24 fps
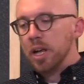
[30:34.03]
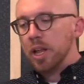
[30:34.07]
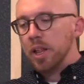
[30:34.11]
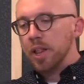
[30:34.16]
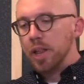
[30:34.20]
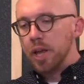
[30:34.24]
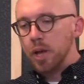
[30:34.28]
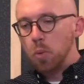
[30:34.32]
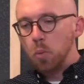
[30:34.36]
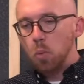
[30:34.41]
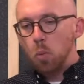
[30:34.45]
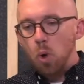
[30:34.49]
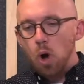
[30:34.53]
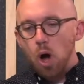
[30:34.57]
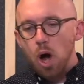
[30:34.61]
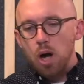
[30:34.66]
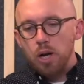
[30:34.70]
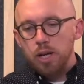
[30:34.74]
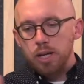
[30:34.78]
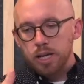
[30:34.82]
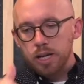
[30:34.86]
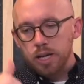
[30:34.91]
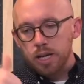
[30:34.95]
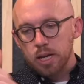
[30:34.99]
They
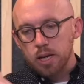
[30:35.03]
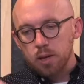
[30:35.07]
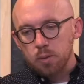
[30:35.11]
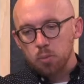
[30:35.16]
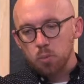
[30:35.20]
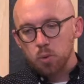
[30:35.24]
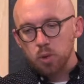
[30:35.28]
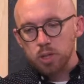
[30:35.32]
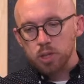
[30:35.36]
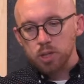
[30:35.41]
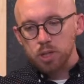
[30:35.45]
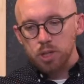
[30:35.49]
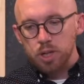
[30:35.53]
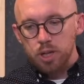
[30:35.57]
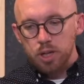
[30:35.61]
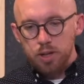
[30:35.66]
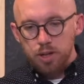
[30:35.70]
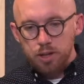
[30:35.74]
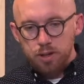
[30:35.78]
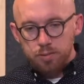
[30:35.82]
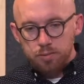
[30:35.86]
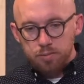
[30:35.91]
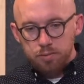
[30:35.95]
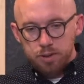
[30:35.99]
walk him, which
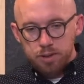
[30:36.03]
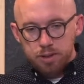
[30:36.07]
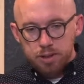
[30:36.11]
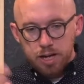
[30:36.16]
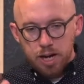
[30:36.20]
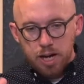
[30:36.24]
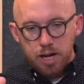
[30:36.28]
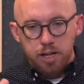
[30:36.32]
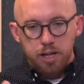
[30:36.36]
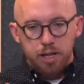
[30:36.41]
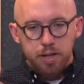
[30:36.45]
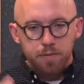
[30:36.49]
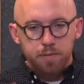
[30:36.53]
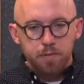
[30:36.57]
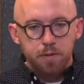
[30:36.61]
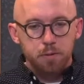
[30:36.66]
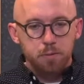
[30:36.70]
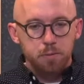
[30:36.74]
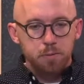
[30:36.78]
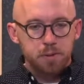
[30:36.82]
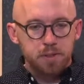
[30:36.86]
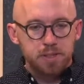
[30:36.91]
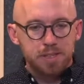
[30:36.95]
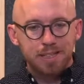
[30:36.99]
kind of
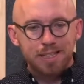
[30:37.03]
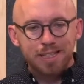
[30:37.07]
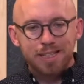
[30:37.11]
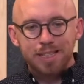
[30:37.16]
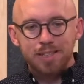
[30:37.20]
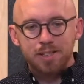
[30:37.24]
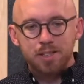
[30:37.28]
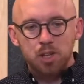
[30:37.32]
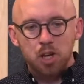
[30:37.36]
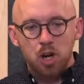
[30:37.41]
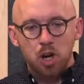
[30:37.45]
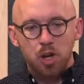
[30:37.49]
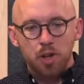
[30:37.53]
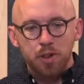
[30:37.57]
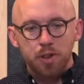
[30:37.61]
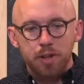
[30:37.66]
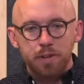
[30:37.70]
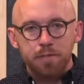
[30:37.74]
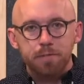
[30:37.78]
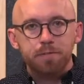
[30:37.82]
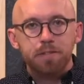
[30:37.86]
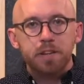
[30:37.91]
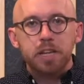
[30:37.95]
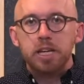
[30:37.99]
infamously is called the
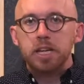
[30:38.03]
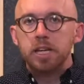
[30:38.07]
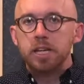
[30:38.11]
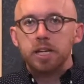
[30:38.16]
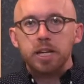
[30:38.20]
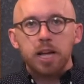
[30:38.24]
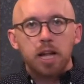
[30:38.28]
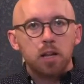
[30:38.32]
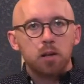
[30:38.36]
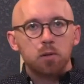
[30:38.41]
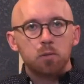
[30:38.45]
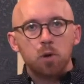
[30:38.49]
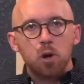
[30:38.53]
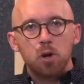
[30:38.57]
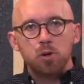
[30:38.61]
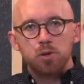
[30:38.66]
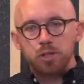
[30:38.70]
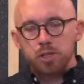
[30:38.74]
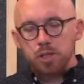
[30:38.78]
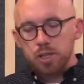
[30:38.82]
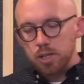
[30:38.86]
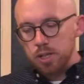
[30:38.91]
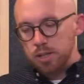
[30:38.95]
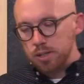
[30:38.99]
Via
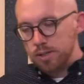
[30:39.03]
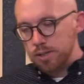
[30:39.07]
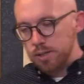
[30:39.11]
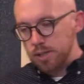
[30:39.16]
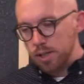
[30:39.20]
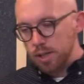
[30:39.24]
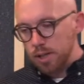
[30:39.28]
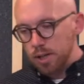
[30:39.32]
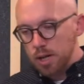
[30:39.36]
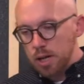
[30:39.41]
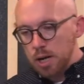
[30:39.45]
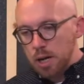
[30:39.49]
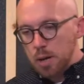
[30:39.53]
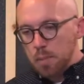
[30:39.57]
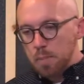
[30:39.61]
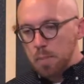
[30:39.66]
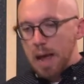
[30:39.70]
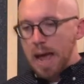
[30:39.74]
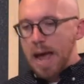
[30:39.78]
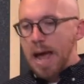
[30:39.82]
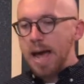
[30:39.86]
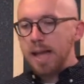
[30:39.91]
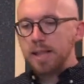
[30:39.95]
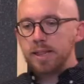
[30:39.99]
Dolorosa. It's the
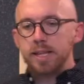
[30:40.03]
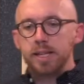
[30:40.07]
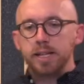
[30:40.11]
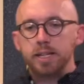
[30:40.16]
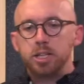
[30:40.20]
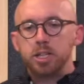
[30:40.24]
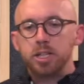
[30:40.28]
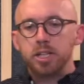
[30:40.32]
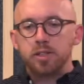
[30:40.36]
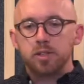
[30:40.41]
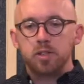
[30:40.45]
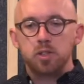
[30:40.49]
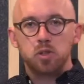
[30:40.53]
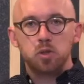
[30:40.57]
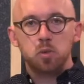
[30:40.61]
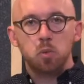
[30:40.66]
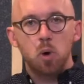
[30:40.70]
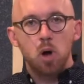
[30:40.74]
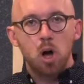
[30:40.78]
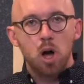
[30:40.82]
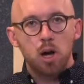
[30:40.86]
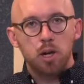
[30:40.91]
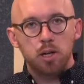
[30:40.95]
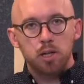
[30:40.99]
path that Jesus
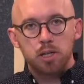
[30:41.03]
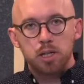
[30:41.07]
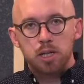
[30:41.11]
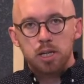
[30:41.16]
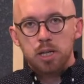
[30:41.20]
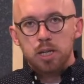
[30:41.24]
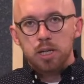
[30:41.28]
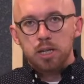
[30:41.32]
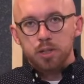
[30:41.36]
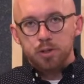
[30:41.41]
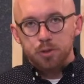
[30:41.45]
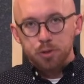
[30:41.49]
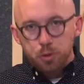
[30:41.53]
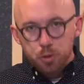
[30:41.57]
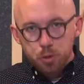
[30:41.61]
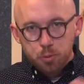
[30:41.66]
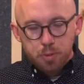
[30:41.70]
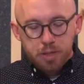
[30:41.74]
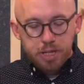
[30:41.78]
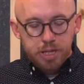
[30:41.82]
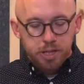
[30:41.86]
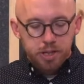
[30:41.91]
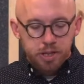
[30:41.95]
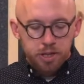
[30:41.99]
walked to
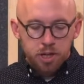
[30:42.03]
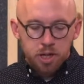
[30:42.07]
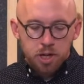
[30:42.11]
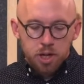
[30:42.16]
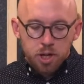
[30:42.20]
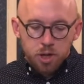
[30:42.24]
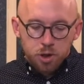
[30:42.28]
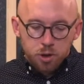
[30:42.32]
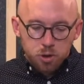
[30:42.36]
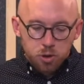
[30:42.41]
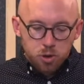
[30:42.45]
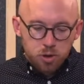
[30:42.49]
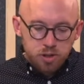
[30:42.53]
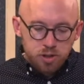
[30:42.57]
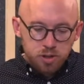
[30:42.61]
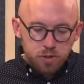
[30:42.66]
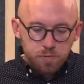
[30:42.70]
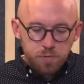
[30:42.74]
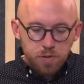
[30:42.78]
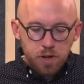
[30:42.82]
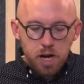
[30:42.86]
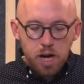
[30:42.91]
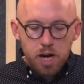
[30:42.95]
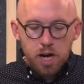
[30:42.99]
be
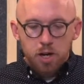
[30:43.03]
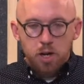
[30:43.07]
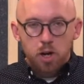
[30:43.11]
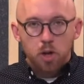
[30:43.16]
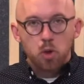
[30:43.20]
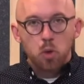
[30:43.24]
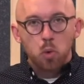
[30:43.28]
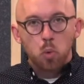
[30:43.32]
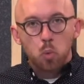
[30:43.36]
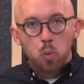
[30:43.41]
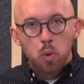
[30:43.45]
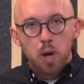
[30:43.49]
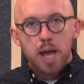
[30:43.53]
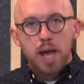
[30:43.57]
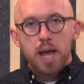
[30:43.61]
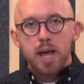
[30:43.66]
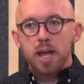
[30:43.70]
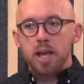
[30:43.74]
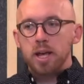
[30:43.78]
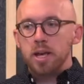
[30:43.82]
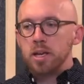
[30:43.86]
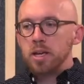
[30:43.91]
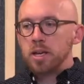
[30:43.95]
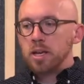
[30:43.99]
crucified. On the
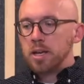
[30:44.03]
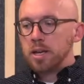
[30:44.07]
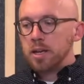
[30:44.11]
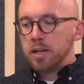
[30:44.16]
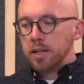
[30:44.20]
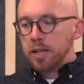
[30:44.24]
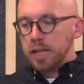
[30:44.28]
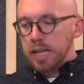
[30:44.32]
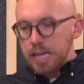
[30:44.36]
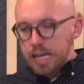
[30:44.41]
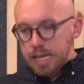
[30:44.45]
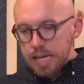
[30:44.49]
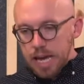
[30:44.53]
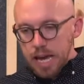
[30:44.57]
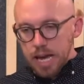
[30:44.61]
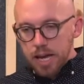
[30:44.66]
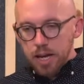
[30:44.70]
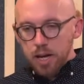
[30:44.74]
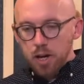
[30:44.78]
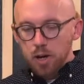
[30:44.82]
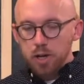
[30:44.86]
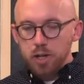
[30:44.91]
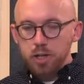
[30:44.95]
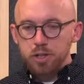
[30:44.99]
way, he can't
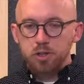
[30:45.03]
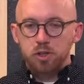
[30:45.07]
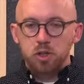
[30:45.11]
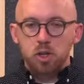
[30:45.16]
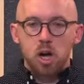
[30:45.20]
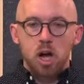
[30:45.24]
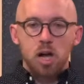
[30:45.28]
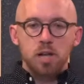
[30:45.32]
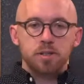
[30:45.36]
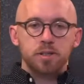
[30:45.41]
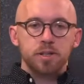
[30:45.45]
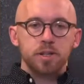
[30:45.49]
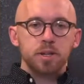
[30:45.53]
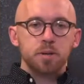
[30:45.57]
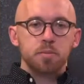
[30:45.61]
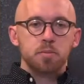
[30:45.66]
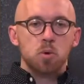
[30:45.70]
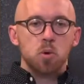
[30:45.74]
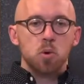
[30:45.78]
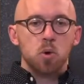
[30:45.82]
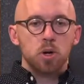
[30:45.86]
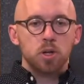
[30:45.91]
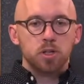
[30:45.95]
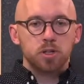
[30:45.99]
carry his cross
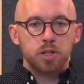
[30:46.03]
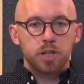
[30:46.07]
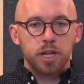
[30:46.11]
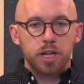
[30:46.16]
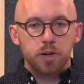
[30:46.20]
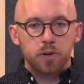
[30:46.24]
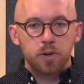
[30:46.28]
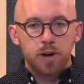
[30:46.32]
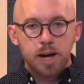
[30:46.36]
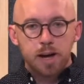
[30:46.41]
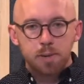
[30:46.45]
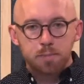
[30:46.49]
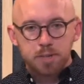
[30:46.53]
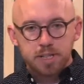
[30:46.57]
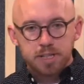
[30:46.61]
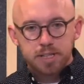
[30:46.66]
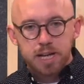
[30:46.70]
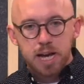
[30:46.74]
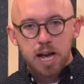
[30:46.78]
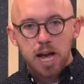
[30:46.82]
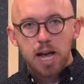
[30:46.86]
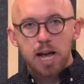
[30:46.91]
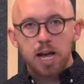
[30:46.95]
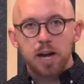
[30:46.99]
anymore, so they grab this
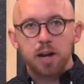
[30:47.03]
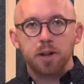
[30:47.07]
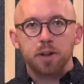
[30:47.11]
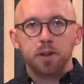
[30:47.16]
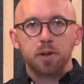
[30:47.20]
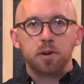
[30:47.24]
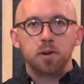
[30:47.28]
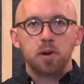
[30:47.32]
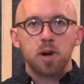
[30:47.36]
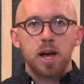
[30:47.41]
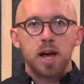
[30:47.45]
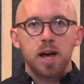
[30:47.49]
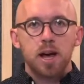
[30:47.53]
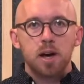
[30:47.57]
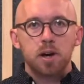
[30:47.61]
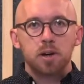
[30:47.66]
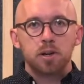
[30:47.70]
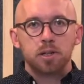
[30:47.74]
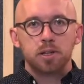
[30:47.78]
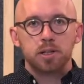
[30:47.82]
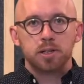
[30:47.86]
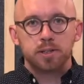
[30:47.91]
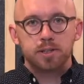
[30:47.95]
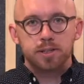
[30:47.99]
guy out of the
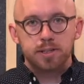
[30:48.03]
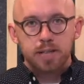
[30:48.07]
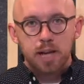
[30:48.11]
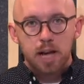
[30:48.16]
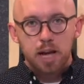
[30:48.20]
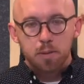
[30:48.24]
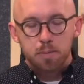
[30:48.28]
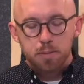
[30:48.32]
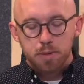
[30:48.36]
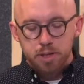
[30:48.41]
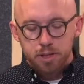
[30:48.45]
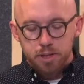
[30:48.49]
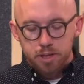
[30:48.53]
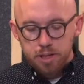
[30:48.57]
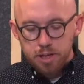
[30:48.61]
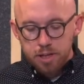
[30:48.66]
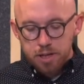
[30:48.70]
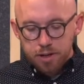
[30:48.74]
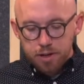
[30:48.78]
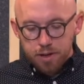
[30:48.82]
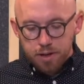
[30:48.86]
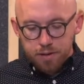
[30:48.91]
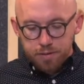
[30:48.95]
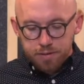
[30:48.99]
crowd, Simon
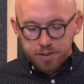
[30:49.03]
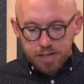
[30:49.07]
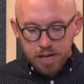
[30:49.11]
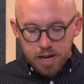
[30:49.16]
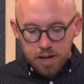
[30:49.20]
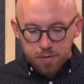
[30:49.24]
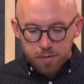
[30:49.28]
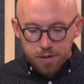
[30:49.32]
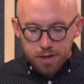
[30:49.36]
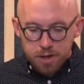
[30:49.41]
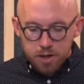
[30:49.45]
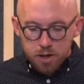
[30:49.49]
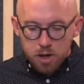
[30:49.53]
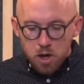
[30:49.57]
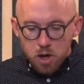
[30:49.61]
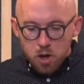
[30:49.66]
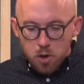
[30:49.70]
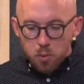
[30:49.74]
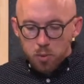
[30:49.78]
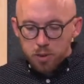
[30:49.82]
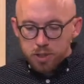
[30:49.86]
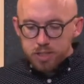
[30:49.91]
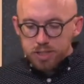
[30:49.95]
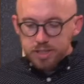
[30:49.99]
of Cyrene,
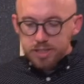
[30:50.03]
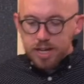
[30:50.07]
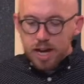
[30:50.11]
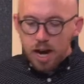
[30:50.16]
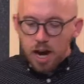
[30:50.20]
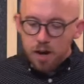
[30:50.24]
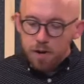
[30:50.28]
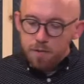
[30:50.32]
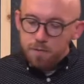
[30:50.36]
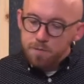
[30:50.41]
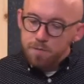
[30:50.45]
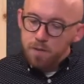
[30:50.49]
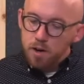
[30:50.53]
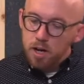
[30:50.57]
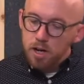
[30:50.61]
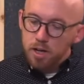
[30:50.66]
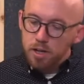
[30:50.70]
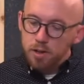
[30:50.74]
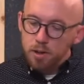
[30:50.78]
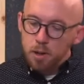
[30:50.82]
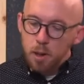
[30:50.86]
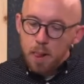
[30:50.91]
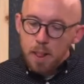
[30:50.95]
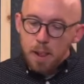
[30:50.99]
which is kind of
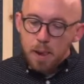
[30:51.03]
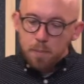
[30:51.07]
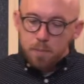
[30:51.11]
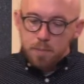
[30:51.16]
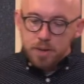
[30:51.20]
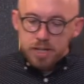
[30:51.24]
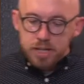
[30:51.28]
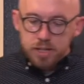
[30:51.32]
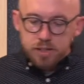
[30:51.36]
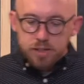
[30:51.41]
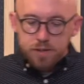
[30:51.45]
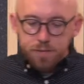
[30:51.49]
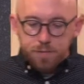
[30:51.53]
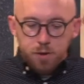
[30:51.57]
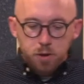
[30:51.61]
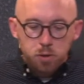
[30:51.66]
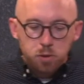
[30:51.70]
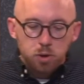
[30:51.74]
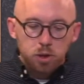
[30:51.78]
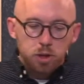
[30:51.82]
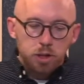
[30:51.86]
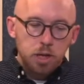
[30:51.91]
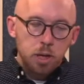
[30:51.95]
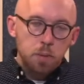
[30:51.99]
fun because if you
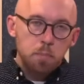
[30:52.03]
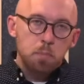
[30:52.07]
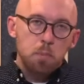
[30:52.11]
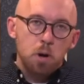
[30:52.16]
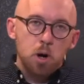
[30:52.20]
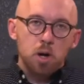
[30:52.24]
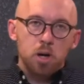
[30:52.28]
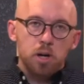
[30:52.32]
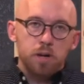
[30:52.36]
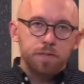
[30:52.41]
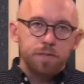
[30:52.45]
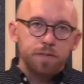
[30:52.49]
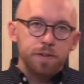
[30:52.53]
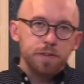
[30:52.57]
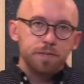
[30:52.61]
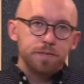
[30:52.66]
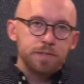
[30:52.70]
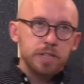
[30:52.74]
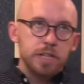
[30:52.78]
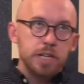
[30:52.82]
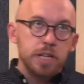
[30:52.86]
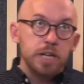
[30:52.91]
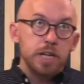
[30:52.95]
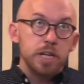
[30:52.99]
look at Mark
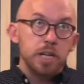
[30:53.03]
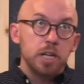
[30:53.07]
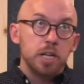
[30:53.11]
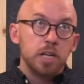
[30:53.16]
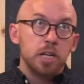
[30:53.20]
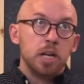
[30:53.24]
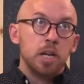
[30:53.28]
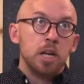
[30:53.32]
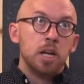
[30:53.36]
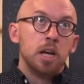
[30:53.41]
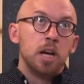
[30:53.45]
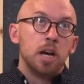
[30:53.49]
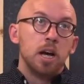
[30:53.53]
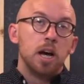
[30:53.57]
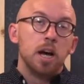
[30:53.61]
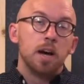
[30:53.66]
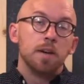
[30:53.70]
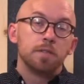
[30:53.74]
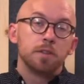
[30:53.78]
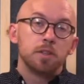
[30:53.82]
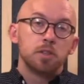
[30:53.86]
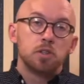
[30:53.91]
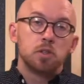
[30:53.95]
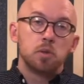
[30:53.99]
15,
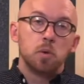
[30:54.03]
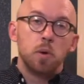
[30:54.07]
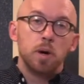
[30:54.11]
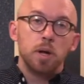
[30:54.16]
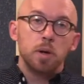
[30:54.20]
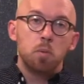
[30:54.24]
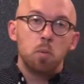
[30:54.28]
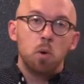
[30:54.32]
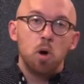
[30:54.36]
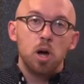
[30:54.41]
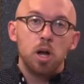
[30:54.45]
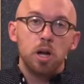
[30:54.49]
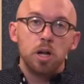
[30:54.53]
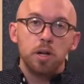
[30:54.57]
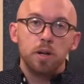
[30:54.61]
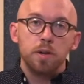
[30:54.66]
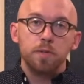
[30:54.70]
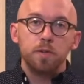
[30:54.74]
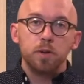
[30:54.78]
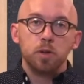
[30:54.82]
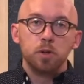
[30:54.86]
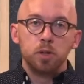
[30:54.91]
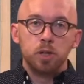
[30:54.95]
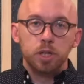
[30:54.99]
verse 21, and
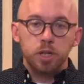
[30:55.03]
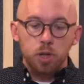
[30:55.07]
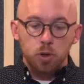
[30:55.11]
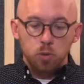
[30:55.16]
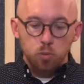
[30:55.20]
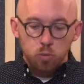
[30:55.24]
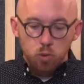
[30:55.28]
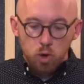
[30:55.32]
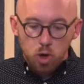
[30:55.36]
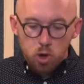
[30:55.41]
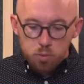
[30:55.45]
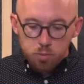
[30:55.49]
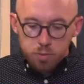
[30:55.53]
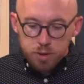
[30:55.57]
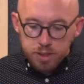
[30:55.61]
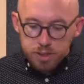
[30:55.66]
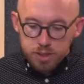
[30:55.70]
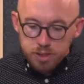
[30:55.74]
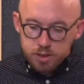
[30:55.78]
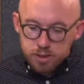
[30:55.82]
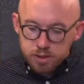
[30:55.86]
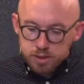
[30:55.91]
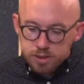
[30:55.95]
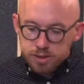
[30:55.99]
if you look at
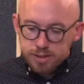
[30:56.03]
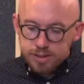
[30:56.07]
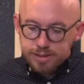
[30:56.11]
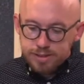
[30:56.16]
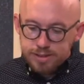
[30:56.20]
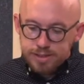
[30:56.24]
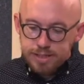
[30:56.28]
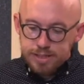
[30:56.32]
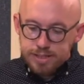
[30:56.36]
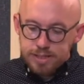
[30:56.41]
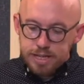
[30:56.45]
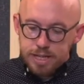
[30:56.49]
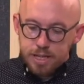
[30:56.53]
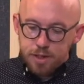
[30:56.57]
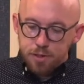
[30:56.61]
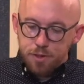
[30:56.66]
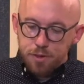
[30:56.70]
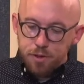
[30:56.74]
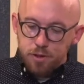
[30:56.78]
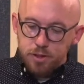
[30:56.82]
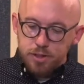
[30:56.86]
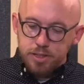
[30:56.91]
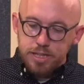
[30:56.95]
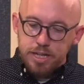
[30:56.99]
Romans 16,
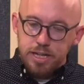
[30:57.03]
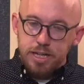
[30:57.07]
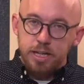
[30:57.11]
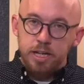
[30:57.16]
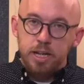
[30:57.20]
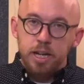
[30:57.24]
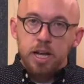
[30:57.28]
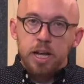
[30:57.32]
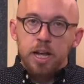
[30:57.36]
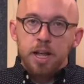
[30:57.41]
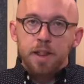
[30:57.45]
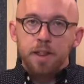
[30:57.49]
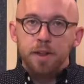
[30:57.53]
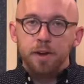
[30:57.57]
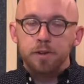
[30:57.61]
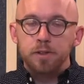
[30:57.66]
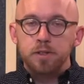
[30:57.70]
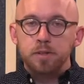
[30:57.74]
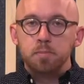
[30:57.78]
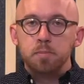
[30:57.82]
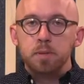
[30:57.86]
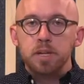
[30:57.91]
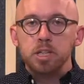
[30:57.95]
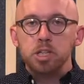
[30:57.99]
13,
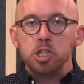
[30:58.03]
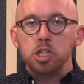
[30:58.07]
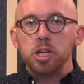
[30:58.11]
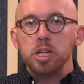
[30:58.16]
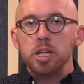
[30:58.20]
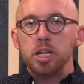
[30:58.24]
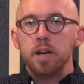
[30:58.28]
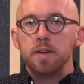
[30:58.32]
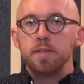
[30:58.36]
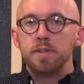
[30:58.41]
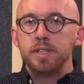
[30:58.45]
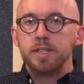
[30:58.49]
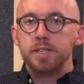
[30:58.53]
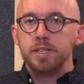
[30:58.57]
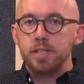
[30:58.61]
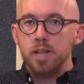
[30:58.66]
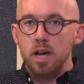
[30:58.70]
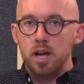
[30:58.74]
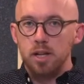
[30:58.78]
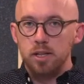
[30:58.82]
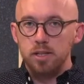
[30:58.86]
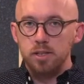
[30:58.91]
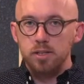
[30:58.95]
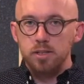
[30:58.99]
there's mentioning of his
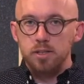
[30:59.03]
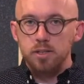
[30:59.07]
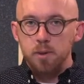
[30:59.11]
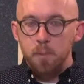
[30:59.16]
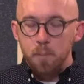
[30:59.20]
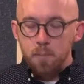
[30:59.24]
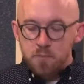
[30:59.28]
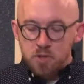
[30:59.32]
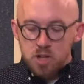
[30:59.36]
sons.